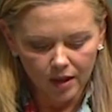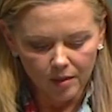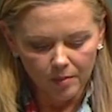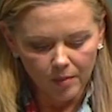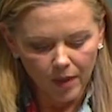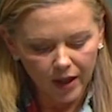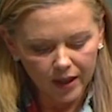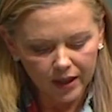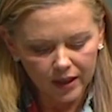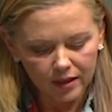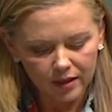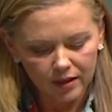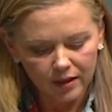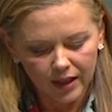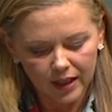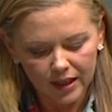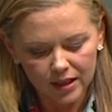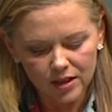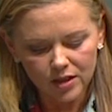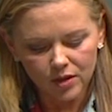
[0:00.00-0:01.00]
Mike
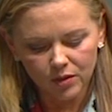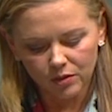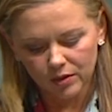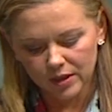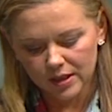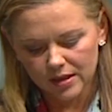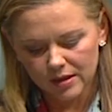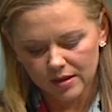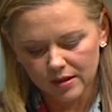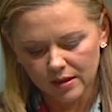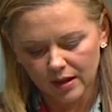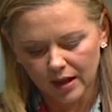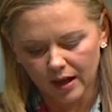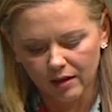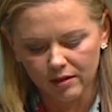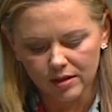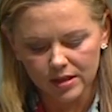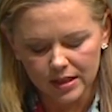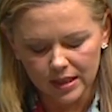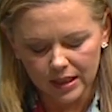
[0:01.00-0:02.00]
and Chris
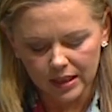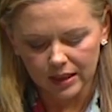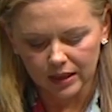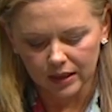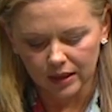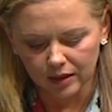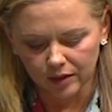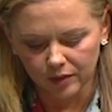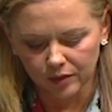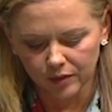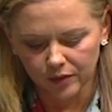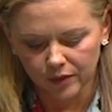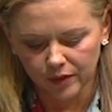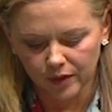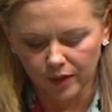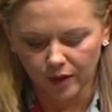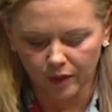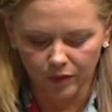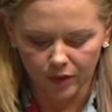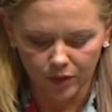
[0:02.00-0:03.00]
are indicative
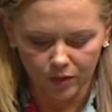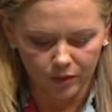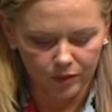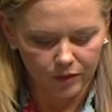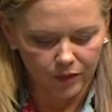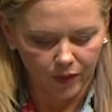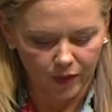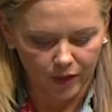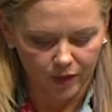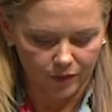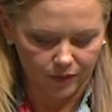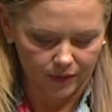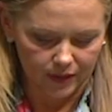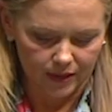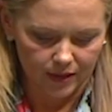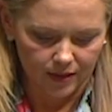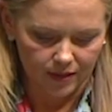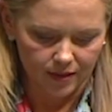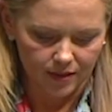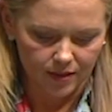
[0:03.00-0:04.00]
of the good folk of
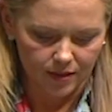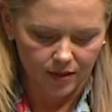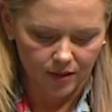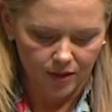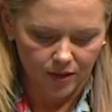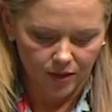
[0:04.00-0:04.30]
Flinders,